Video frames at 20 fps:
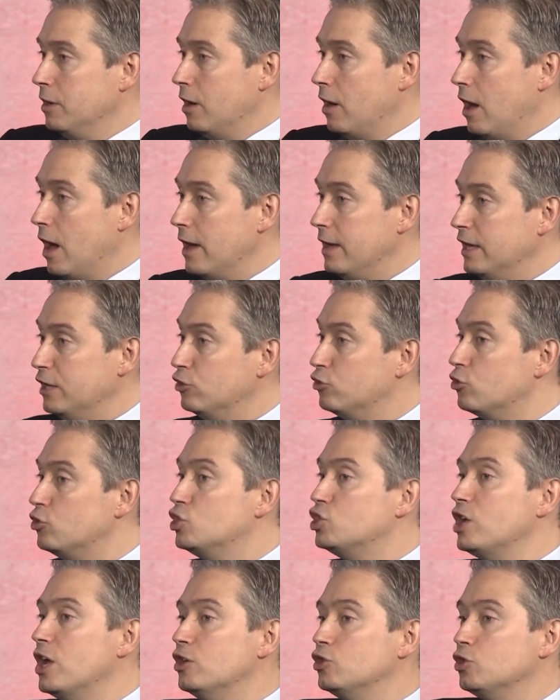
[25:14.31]
uh,
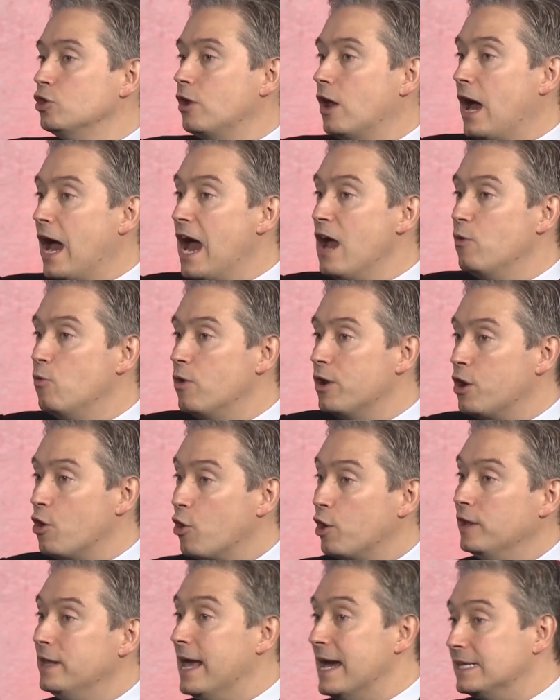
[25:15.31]
interchange on a highway
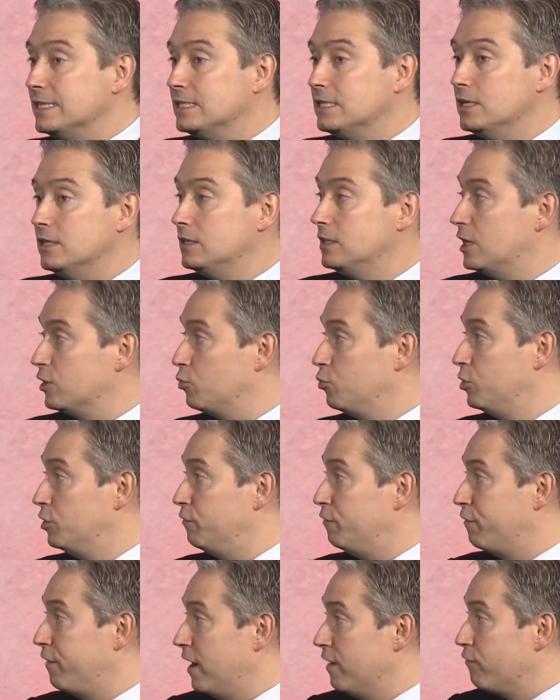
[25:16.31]
or an exit that
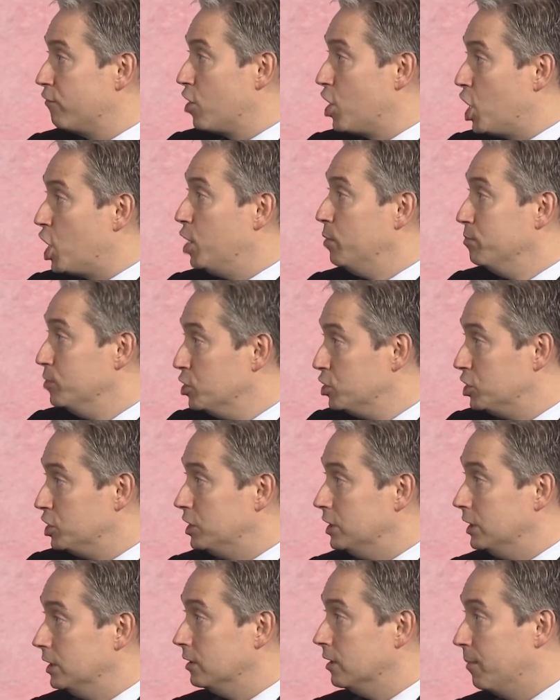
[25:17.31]
would favor a
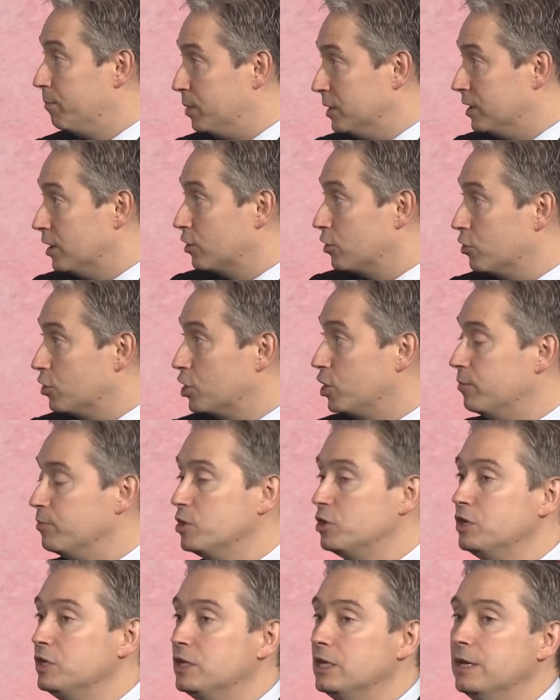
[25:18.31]
community, a particular
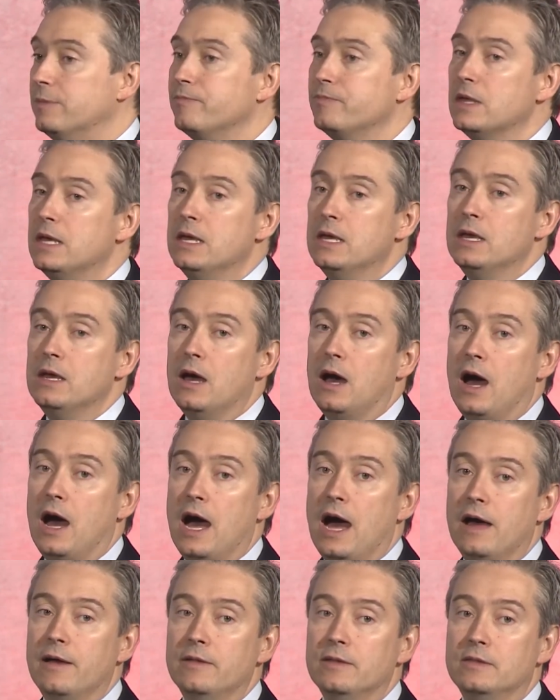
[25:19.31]
community,
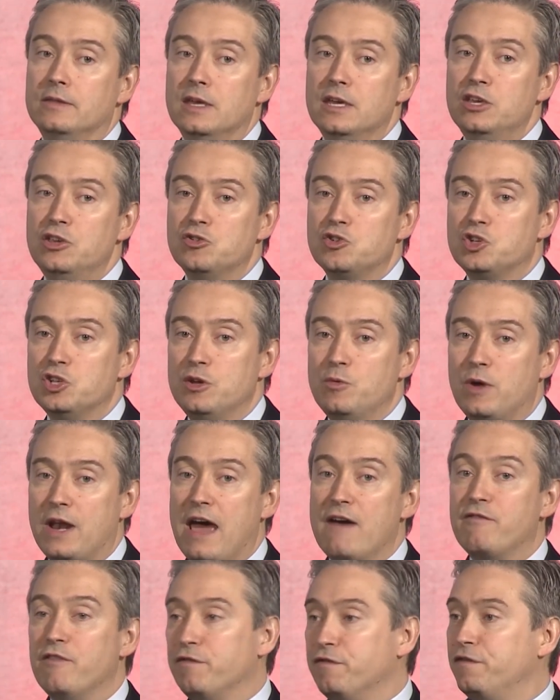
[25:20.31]
uh, they usually would
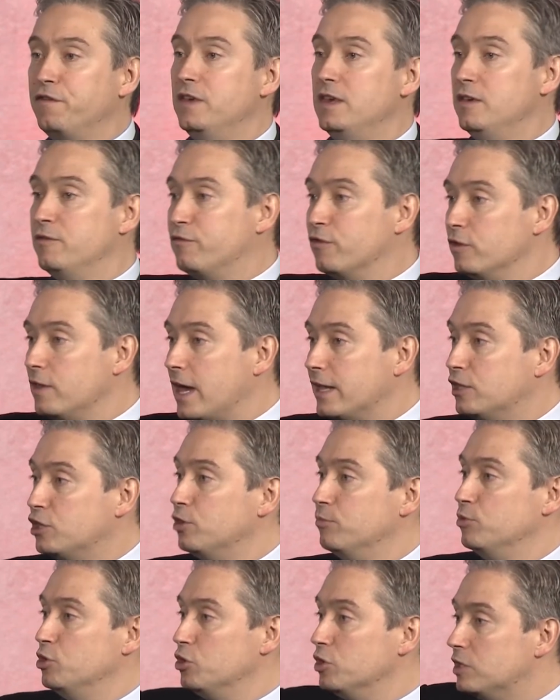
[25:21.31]
have a fee for that
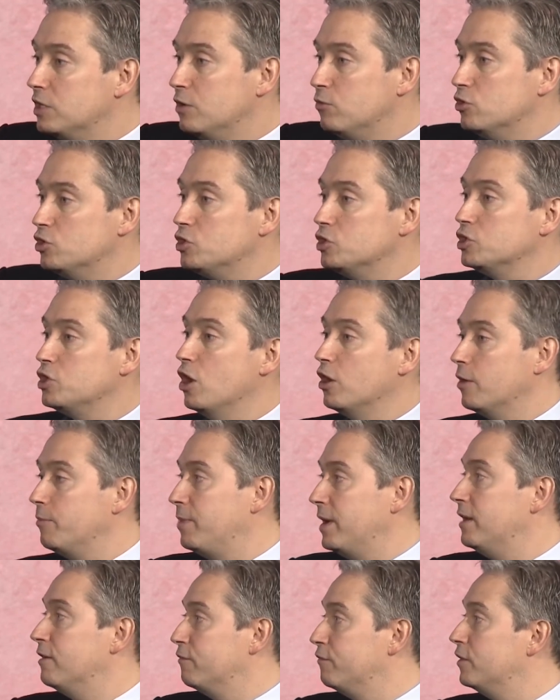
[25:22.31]
community which is going to
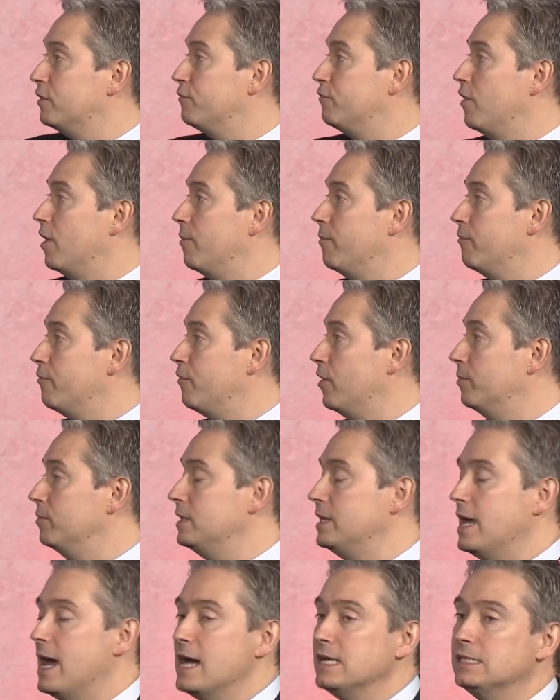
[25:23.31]
benefit from, from
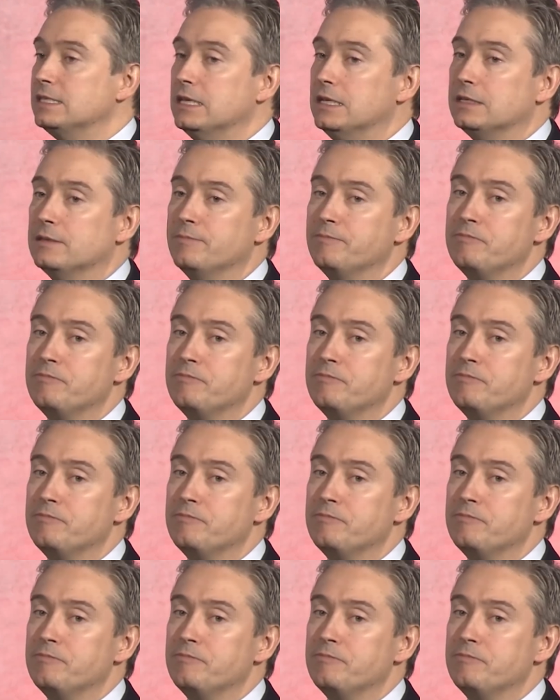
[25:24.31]
the asset.